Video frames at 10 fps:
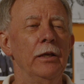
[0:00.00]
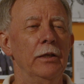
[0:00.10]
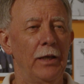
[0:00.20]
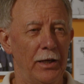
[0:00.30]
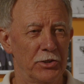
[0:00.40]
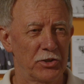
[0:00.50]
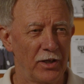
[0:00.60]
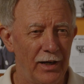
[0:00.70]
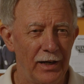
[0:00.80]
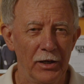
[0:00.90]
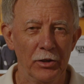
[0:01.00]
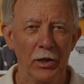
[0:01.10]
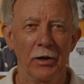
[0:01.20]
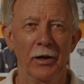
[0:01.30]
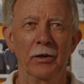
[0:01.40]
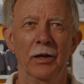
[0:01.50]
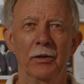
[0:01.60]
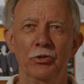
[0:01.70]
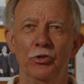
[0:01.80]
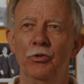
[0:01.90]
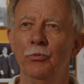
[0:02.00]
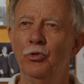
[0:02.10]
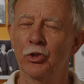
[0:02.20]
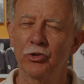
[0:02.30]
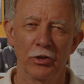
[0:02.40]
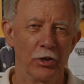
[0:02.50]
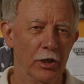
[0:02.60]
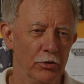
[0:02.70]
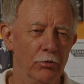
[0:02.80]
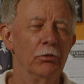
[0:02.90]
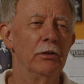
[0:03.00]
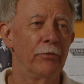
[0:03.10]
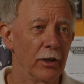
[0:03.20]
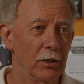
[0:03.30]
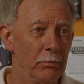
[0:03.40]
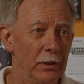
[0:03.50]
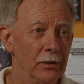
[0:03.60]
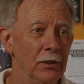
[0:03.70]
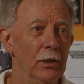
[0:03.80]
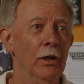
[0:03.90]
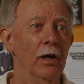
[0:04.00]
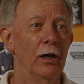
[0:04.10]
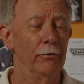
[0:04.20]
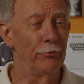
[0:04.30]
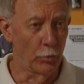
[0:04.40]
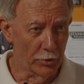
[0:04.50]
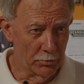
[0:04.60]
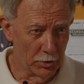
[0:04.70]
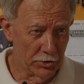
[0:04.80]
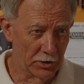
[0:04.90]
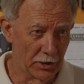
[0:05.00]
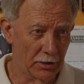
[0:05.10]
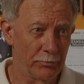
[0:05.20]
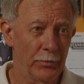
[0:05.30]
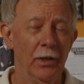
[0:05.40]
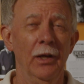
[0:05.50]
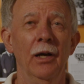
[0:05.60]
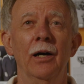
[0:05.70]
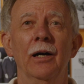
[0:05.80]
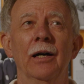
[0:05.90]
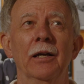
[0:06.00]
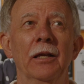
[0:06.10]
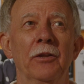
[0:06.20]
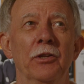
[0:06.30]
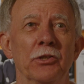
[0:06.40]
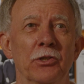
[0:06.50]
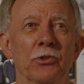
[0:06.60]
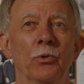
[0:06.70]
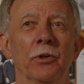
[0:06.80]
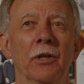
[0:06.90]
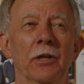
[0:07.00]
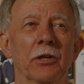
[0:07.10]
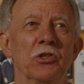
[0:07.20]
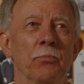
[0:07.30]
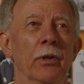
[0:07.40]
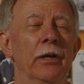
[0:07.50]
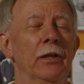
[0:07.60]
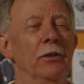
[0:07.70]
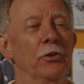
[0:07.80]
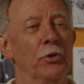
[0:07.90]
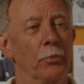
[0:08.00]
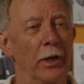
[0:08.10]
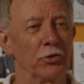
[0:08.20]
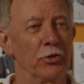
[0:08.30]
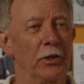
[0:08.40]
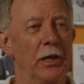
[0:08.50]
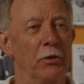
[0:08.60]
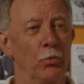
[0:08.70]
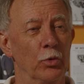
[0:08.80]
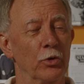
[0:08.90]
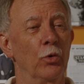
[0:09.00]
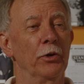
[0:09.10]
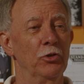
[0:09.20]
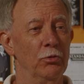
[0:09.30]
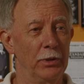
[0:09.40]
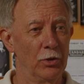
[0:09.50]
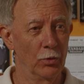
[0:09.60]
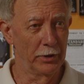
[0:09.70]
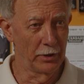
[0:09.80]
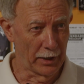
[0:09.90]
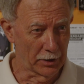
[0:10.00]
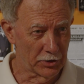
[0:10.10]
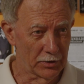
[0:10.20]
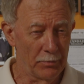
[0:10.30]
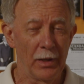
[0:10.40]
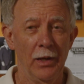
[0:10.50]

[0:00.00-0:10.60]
Yes, just a new development for the museum, and this is going to explain the direction that we're going to be going next.